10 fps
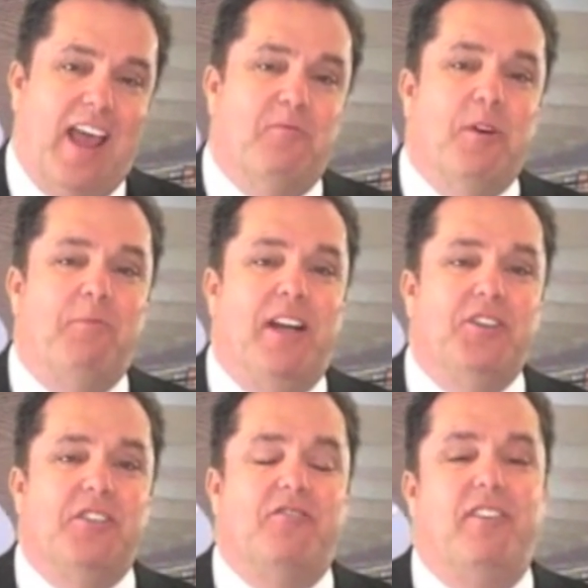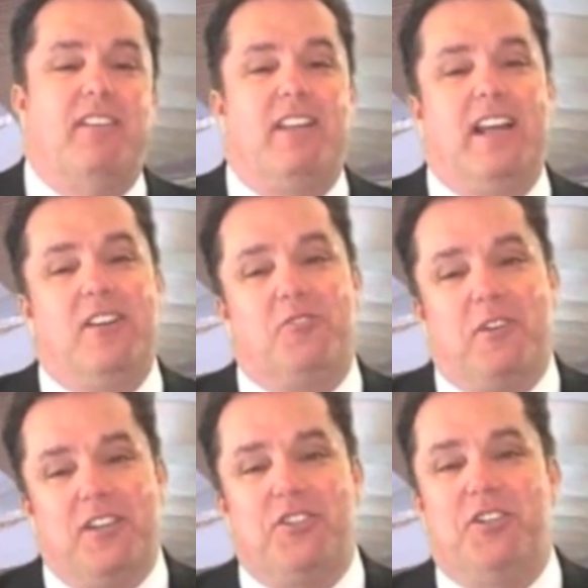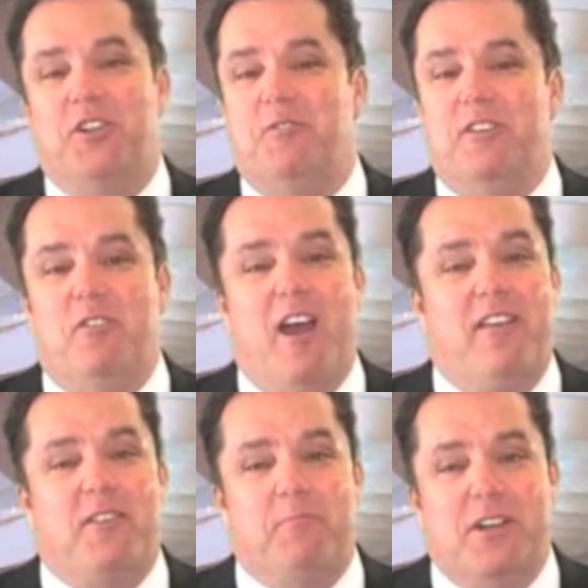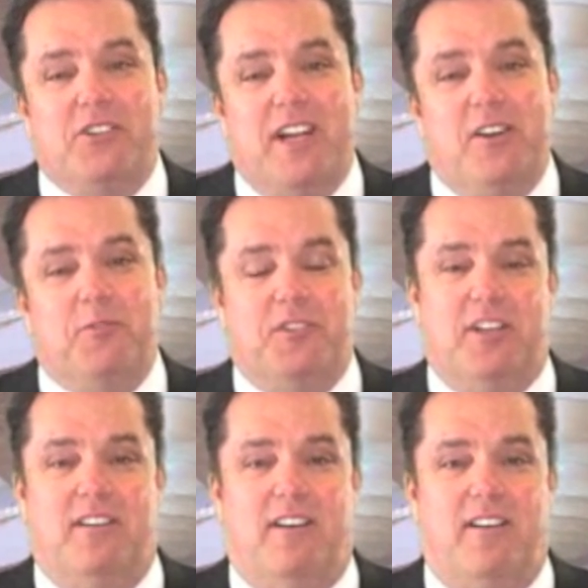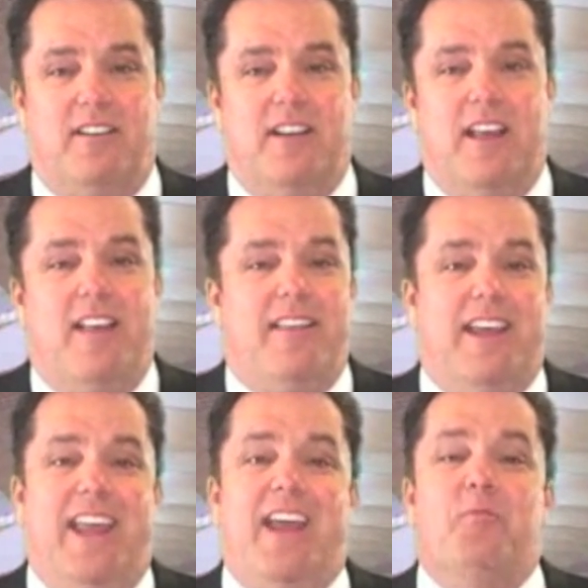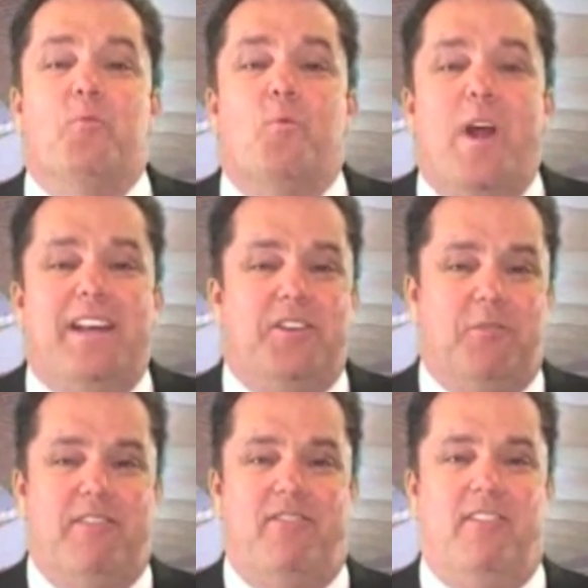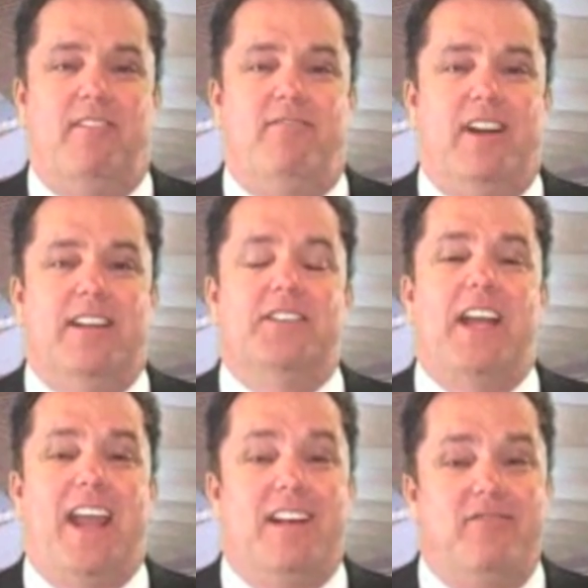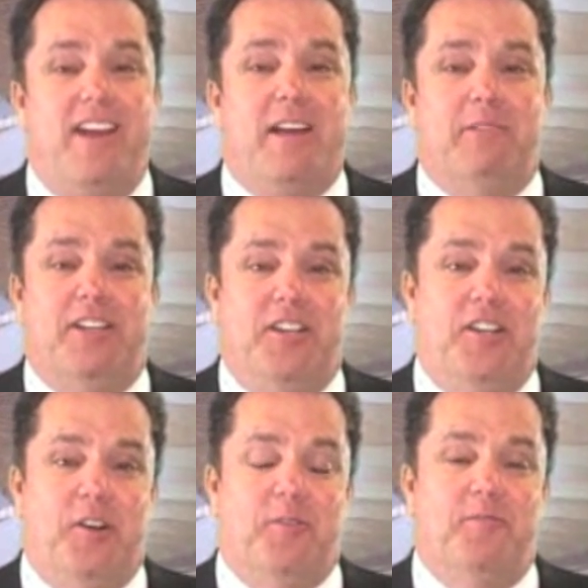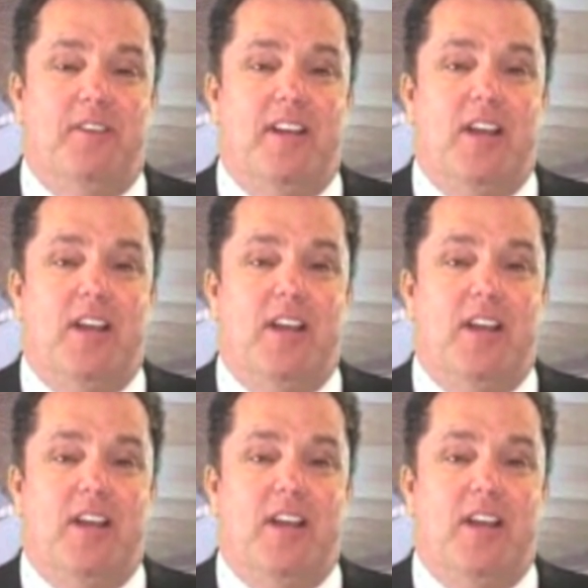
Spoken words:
And when patients feel they can trust you and you have their best interests at heart, they can't wait to refer their friends and family to you,